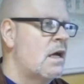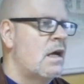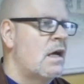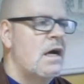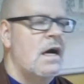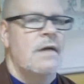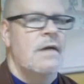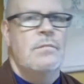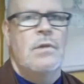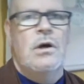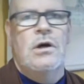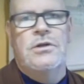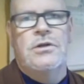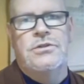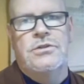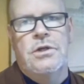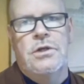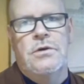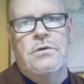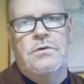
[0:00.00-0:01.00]
I'm
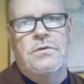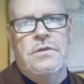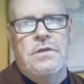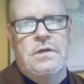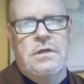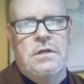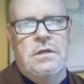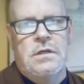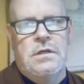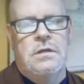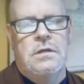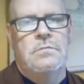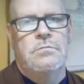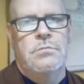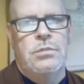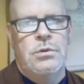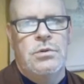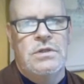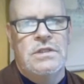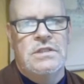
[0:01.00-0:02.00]
also the
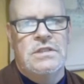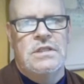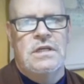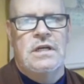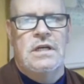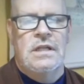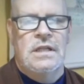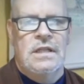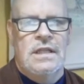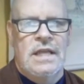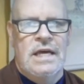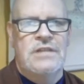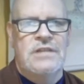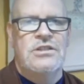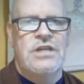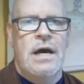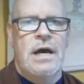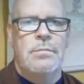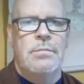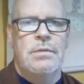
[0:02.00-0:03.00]
Buddhist lay
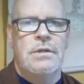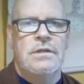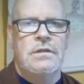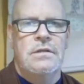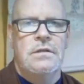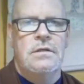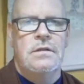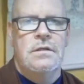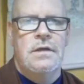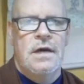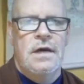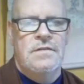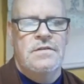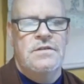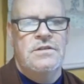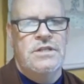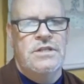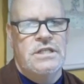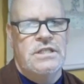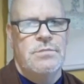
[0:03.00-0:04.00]
chaplain at the
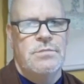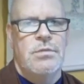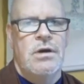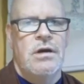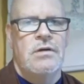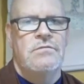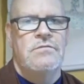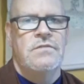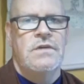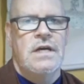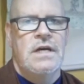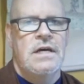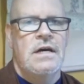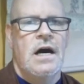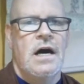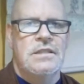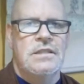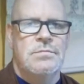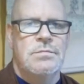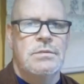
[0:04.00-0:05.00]
Jesse Brown VA
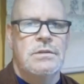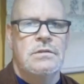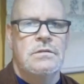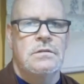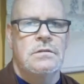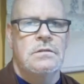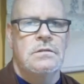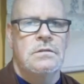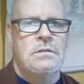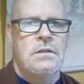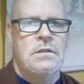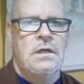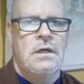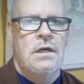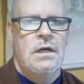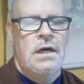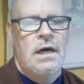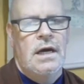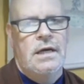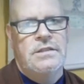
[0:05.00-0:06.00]
Hospital.
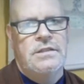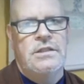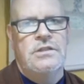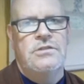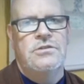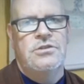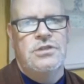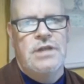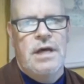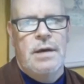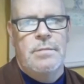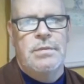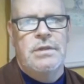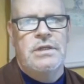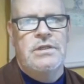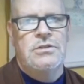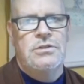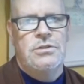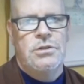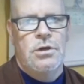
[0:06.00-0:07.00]
I teach
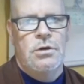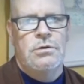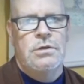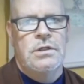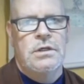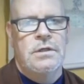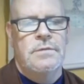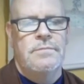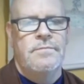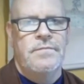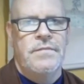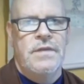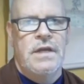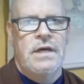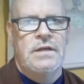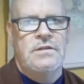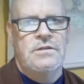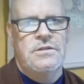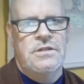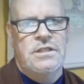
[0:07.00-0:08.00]
Japanese yoga at
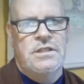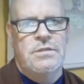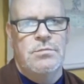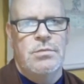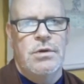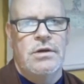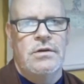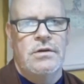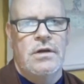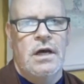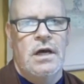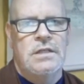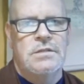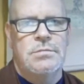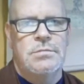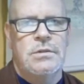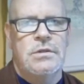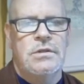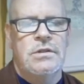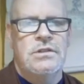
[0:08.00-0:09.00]
the Jesse Brown
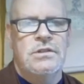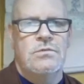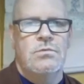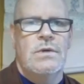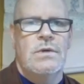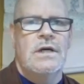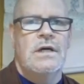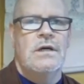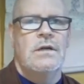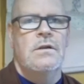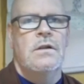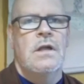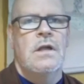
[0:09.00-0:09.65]
Hospital as well.